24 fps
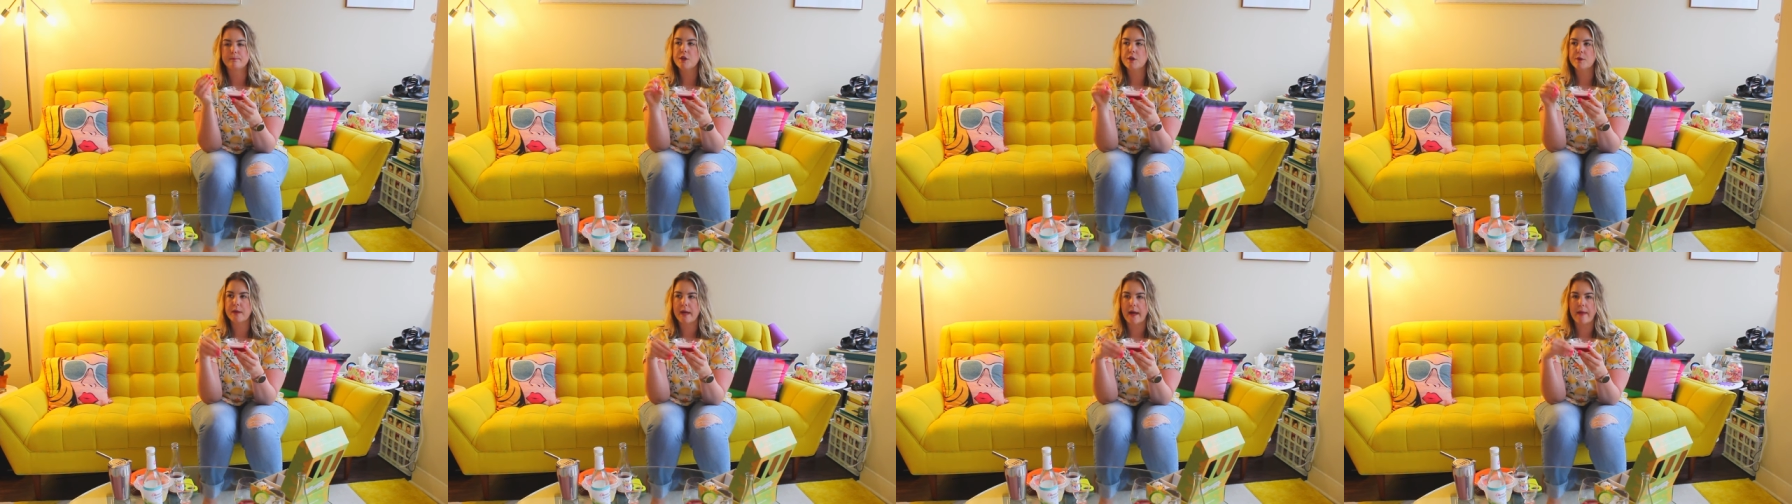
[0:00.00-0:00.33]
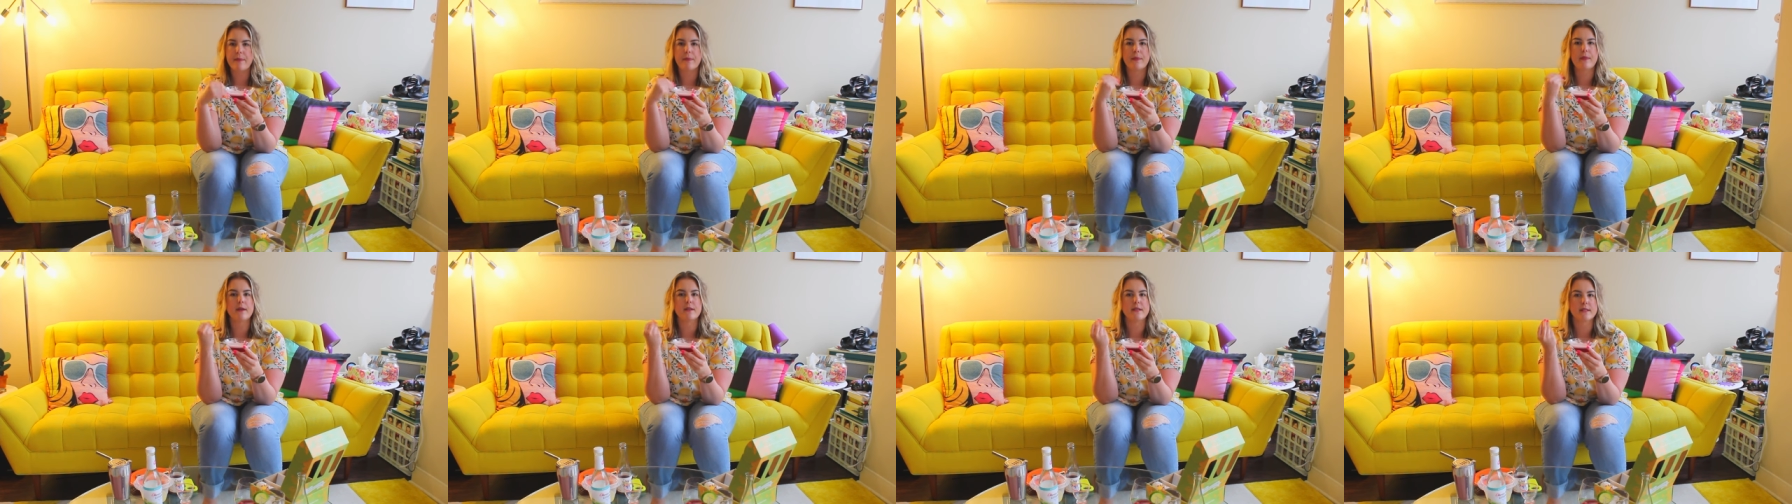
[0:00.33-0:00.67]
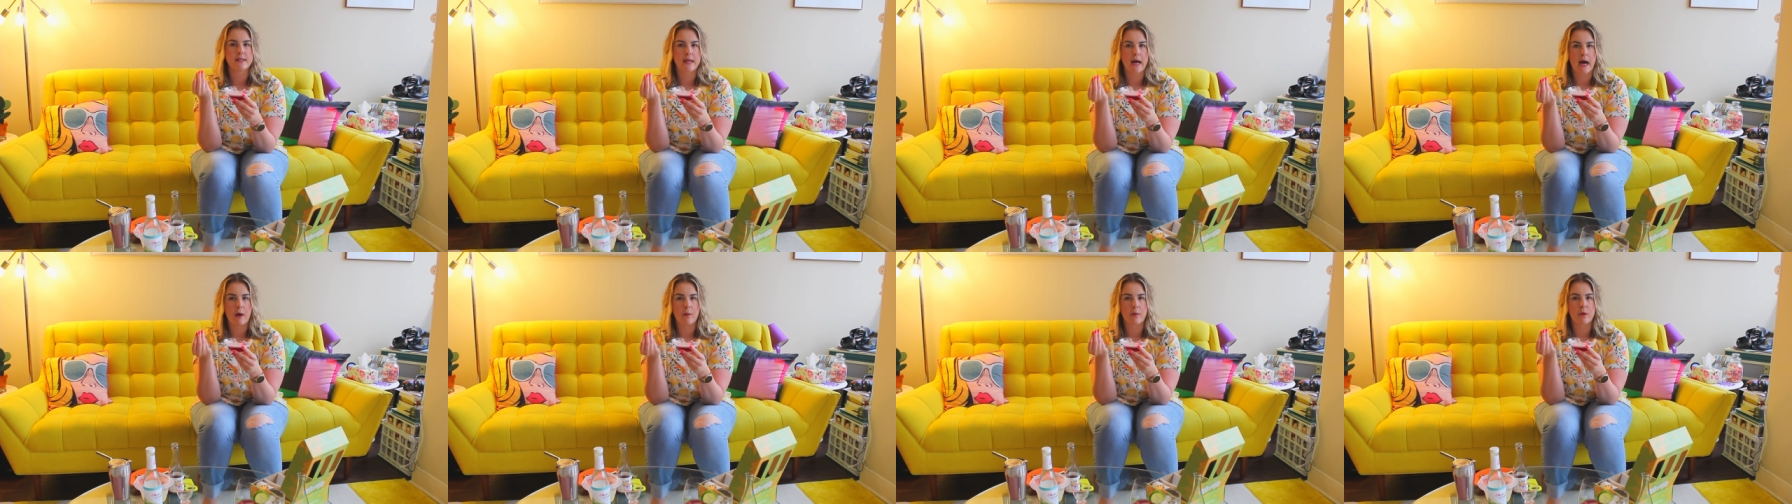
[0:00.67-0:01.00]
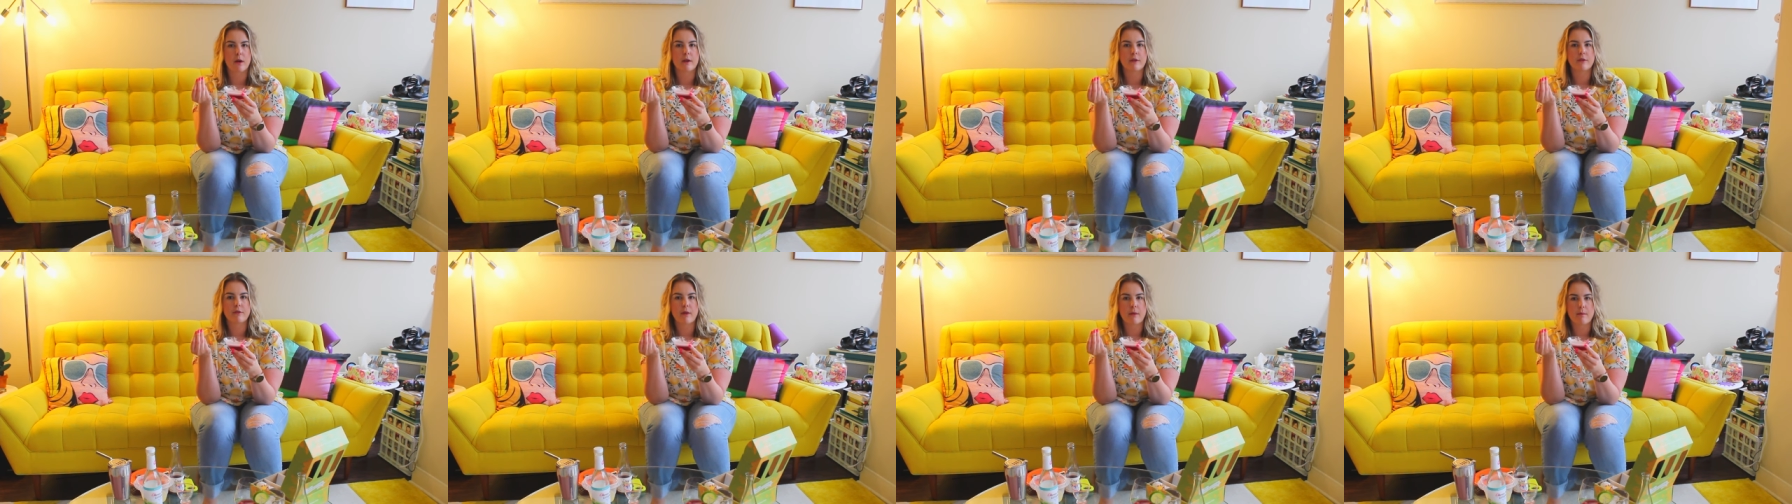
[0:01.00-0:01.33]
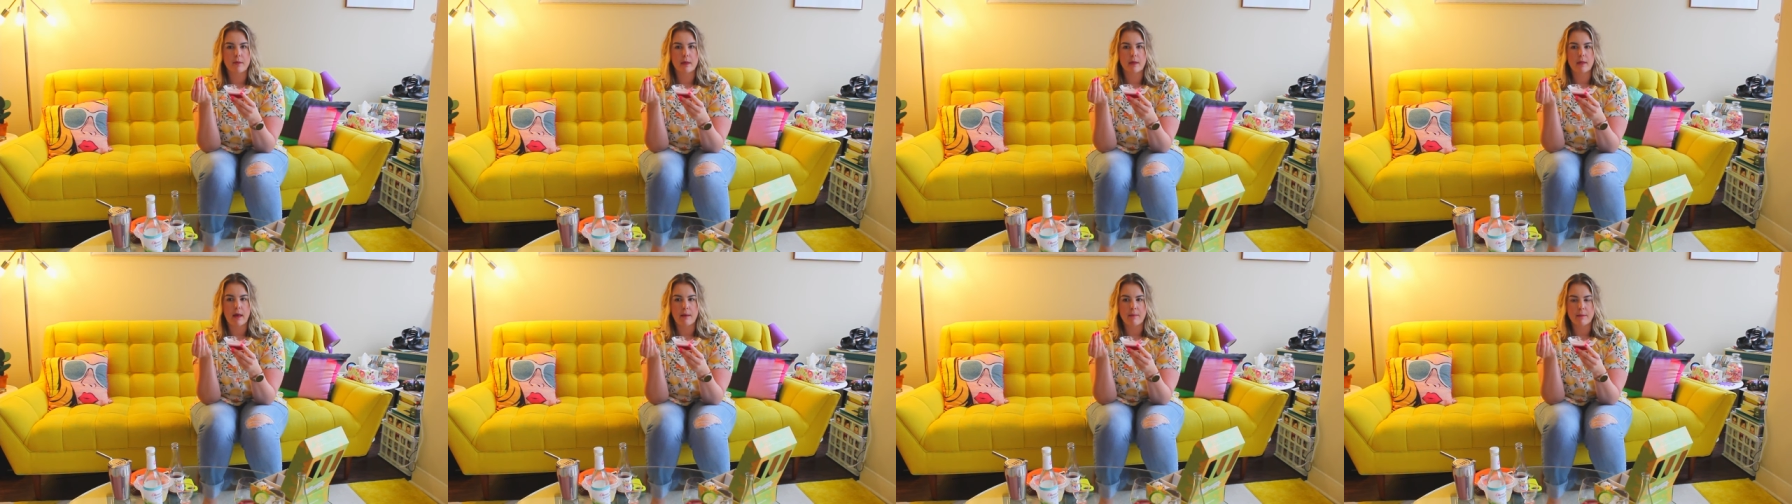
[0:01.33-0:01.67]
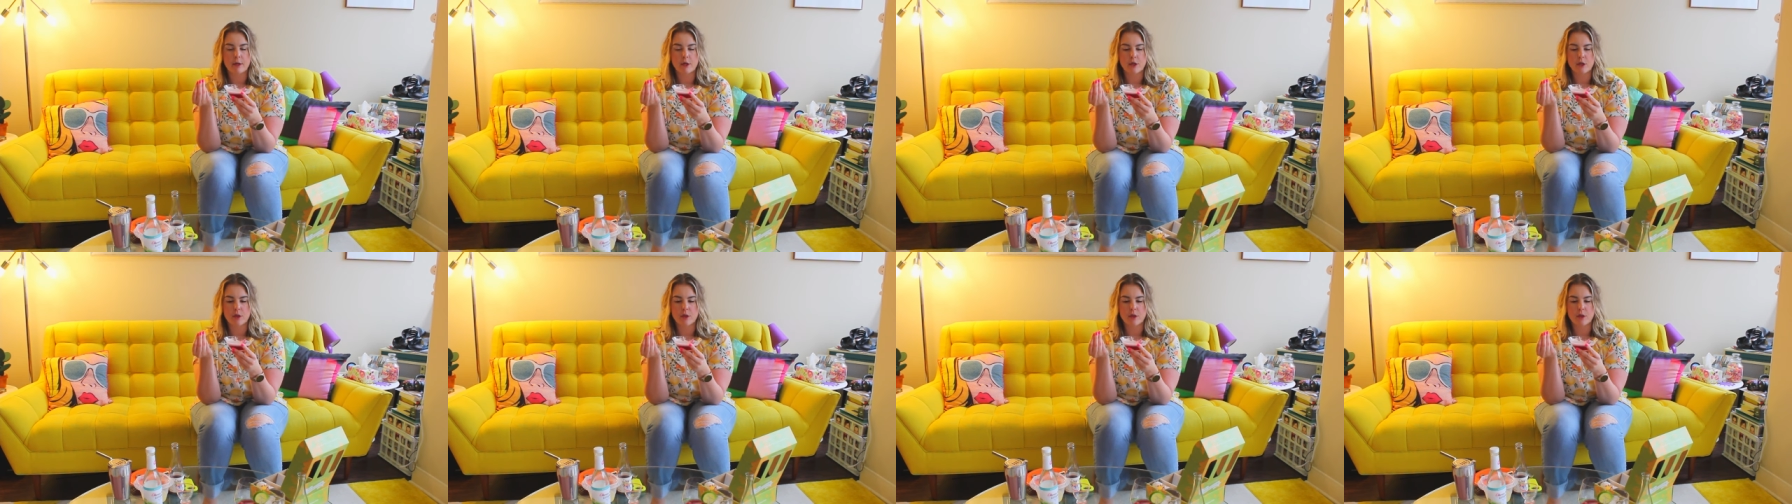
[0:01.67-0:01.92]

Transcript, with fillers: You get the sour from the lemon